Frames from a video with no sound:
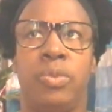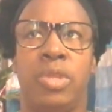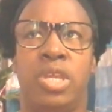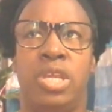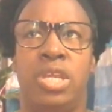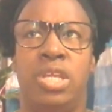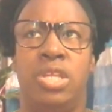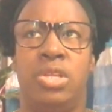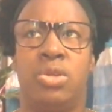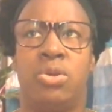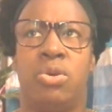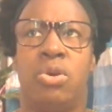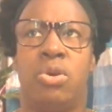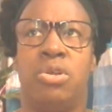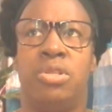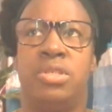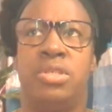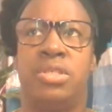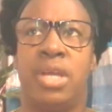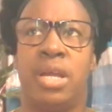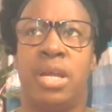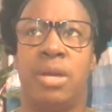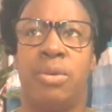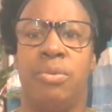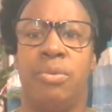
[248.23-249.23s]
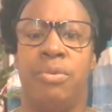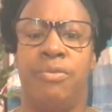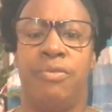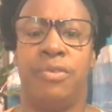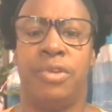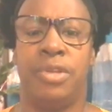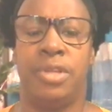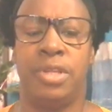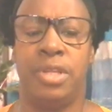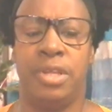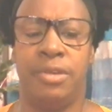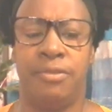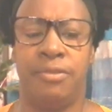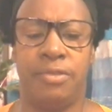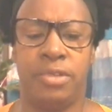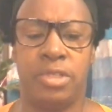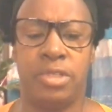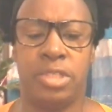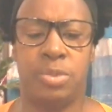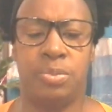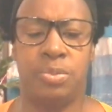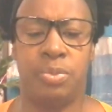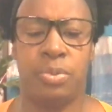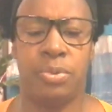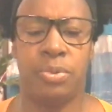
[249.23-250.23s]
in contact with an evil
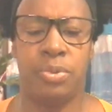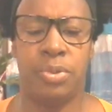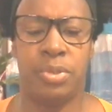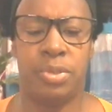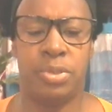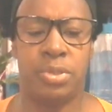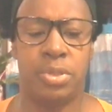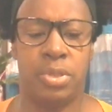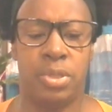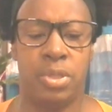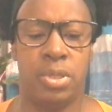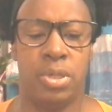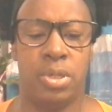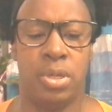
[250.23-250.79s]
spirit.